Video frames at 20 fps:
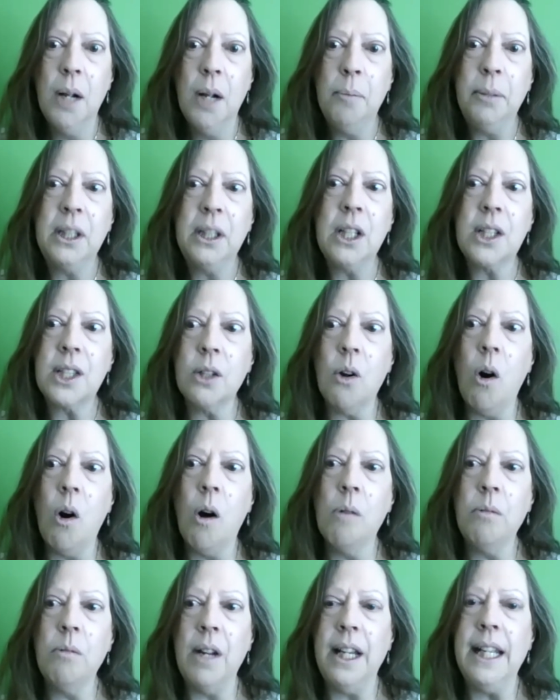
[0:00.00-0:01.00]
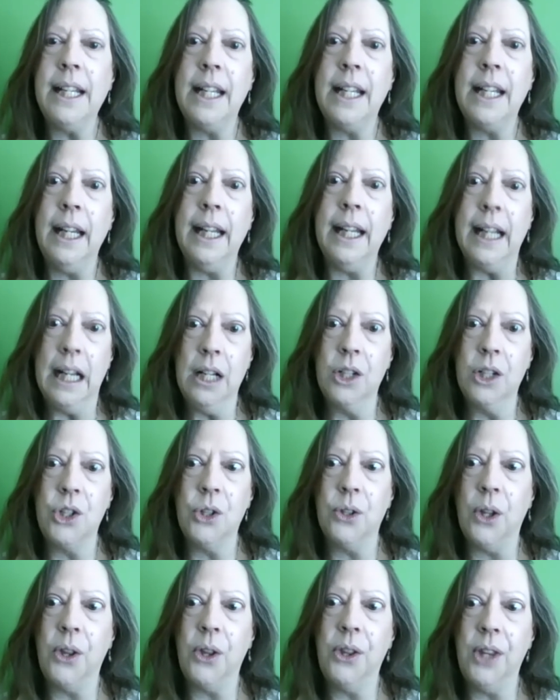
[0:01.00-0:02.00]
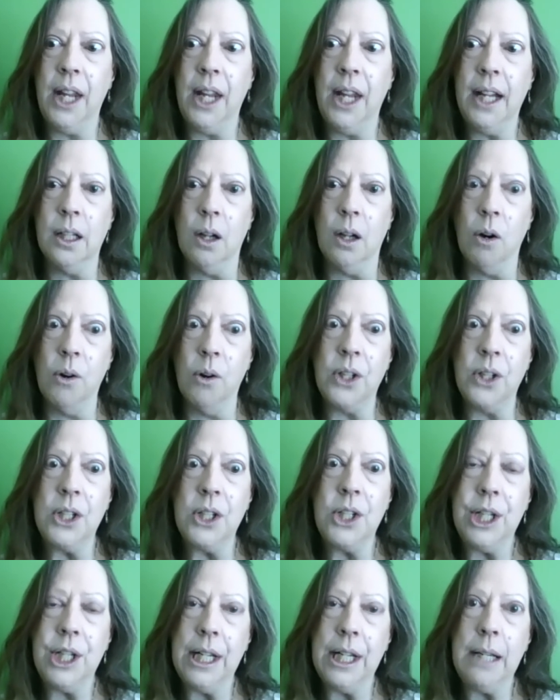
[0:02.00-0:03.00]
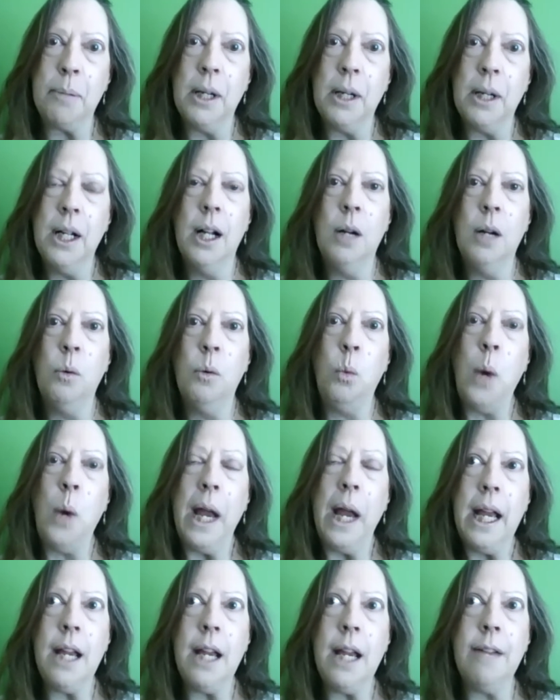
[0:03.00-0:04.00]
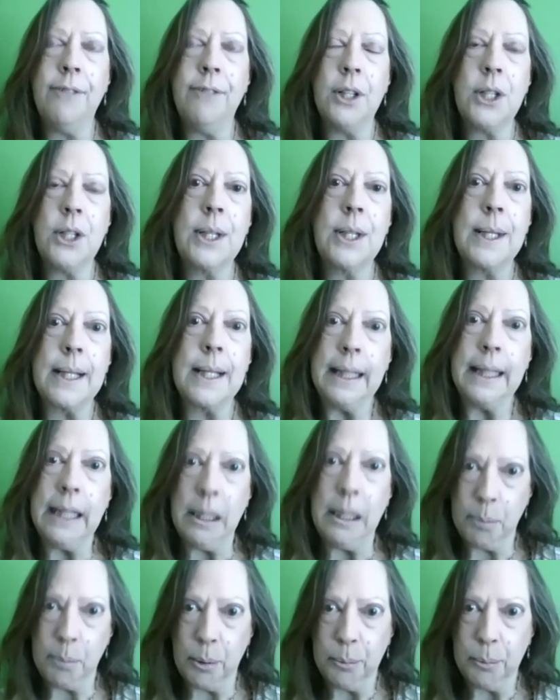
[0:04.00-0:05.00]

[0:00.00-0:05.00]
because they're already getting into the theta, or the deep wave sleep.